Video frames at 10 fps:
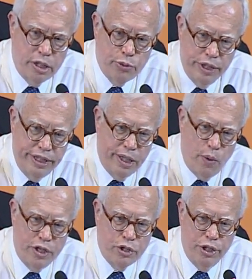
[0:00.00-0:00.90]
It's really a
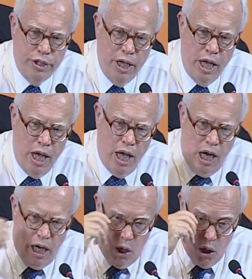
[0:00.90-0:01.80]
question
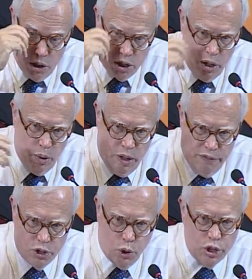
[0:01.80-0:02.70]
also
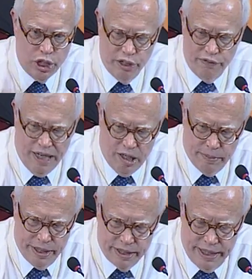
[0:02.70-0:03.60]
of social environments.